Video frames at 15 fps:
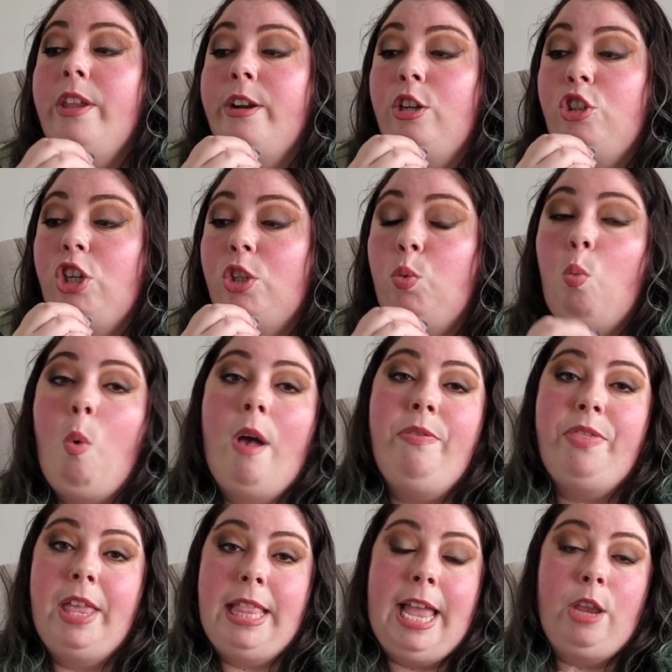There's just
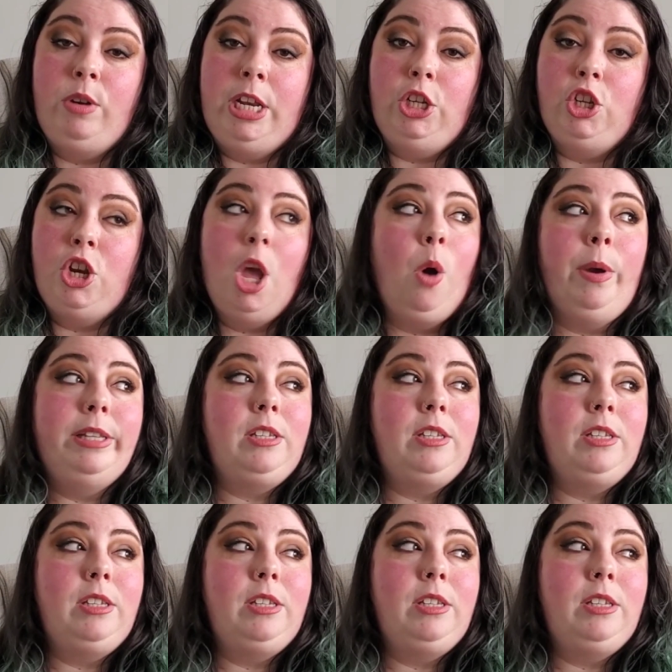one thing that you need to know.